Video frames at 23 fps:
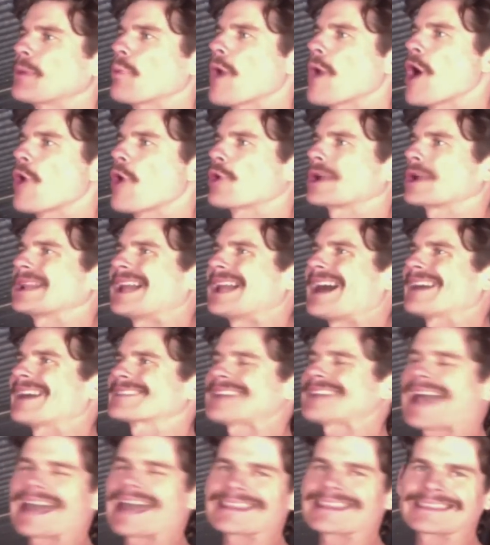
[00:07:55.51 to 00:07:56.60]

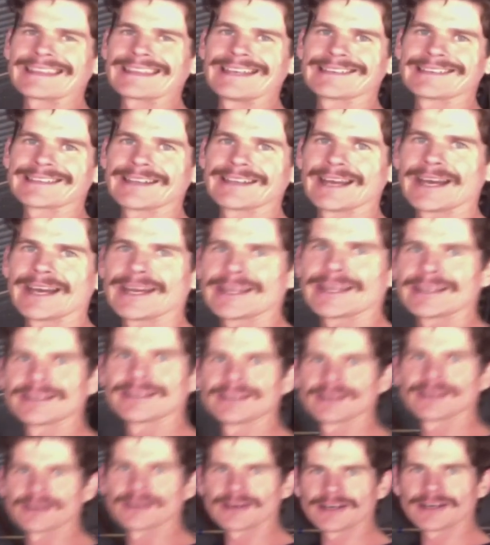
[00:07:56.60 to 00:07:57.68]
world-class athlete today.
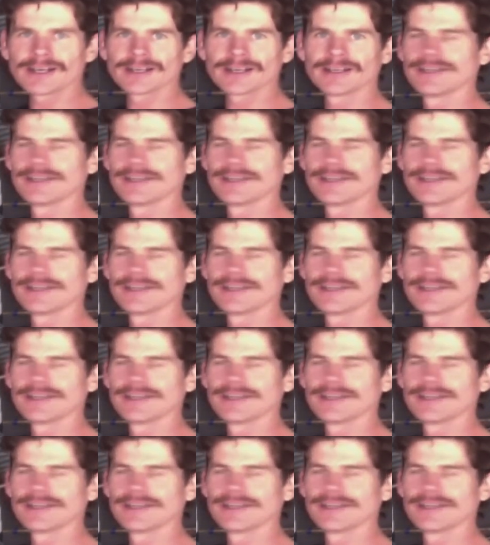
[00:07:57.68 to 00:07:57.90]
All right?